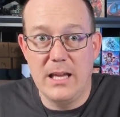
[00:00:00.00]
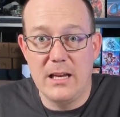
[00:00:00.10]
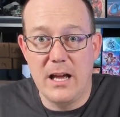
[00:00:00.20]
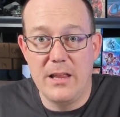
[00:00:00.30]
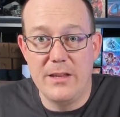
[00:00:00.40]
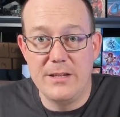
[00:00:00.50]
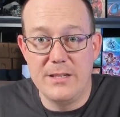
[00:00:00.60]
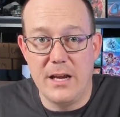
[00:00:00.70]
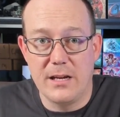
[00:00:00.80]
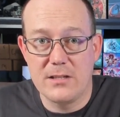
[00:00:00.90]
In other
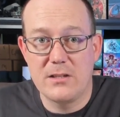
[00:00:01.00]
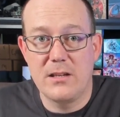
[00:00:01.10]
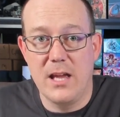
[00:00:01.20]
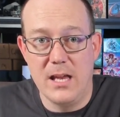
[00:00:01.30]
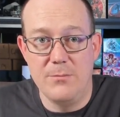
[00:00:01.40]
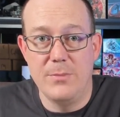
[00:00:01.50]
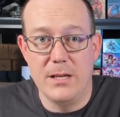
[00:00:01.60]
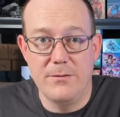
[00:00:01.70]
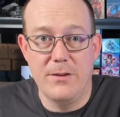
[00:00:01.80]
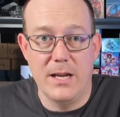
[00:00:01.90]
decks, can
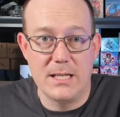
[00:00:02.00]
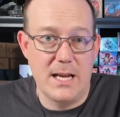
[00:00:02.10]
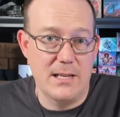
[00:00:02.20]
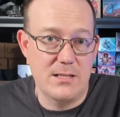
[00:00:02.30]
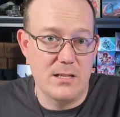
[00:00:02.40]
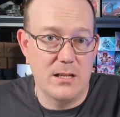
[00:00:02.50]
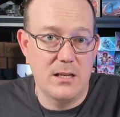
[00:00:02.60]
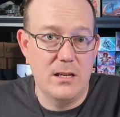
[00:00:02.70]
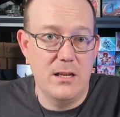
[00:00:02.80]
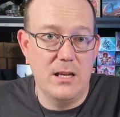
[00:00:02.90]
be
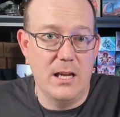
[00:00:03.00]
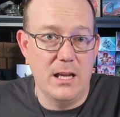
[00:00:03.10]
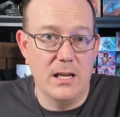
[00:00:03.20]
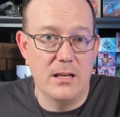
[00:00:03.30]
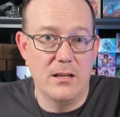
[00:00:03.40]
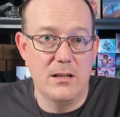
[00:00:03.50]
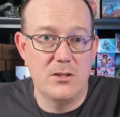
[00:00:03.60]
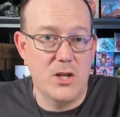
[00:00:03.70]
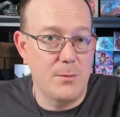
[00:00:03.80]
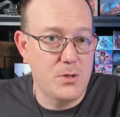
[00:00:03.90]
fantastic. In
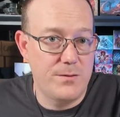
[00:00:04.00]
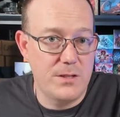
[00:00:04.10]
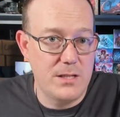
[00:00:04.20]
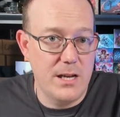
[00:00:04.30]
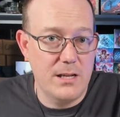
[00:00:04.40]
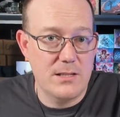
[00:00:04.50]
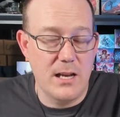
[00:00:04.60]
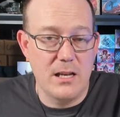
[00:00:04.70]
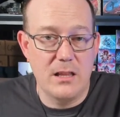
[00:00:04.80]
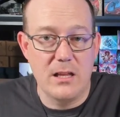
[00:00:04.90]
shapeshifter
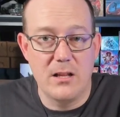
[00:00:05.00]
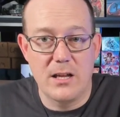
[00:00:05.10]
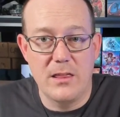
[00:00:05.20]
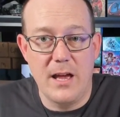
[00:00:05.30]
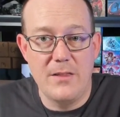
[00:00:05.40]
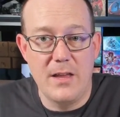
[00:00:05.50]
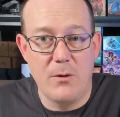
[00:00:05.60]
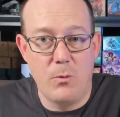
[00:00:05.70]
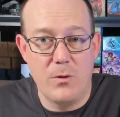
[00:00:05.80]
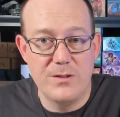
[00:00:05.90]
decks, anything like
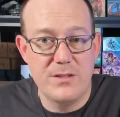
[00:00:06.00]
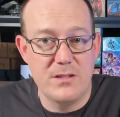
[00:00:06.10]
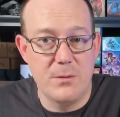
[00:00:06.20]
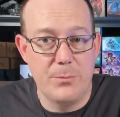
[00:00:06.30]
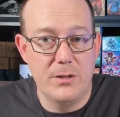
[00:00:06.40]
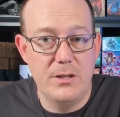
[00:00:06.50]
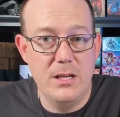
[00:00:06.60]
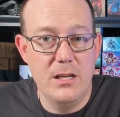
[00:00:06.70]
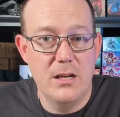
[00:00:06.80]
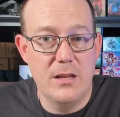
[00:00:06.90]
that wants this
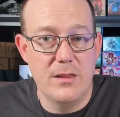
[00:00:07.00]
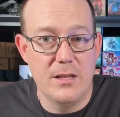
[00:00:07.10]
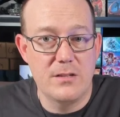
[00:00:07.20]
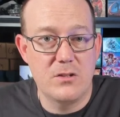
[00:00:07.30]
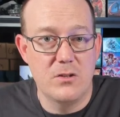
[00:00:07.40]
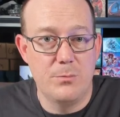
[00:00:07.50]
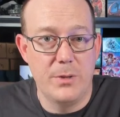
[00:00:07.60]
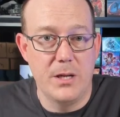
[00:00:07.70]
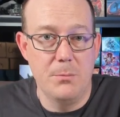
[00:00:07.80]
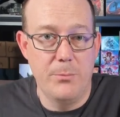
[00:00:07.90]
ability, this
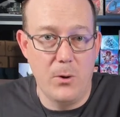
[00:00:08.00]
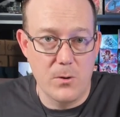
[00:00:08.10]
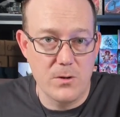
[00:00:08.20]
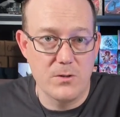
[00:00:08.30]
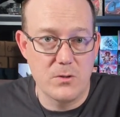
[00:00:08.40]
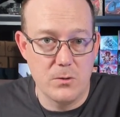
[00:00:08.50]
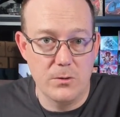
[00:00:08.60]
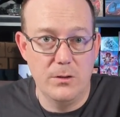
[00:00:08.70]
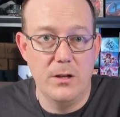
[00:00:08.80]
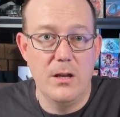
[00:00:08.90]
could be bonkers
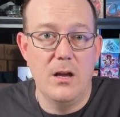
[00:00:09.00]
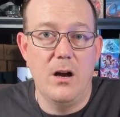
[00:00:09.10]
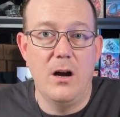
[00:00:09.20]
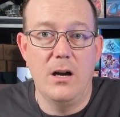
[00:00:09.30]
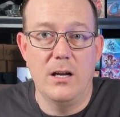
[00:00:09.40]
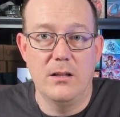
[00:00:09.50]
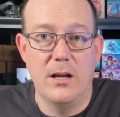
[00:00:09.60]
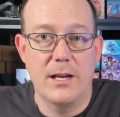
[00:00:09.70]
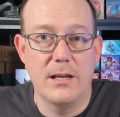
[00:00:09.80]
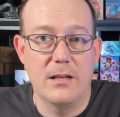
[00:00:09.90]
good. I
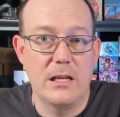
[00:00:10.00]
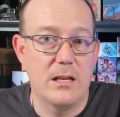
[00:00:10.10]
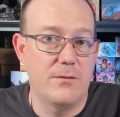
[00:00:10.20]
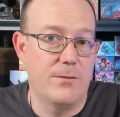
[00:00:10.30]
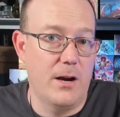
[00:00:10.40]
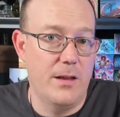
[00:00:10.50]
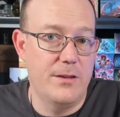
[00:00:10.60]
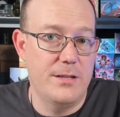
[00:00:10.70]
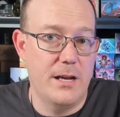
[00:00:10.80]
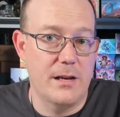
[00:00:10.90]
like it for
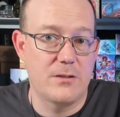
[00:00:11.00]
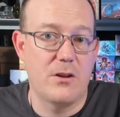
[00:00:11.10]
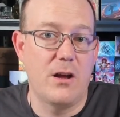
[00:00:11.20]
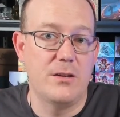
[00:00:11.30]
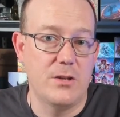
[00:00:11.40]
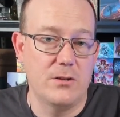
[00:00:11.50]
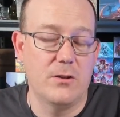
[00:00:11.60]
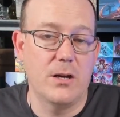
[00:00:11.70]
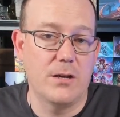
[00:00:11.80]
other decks. I don't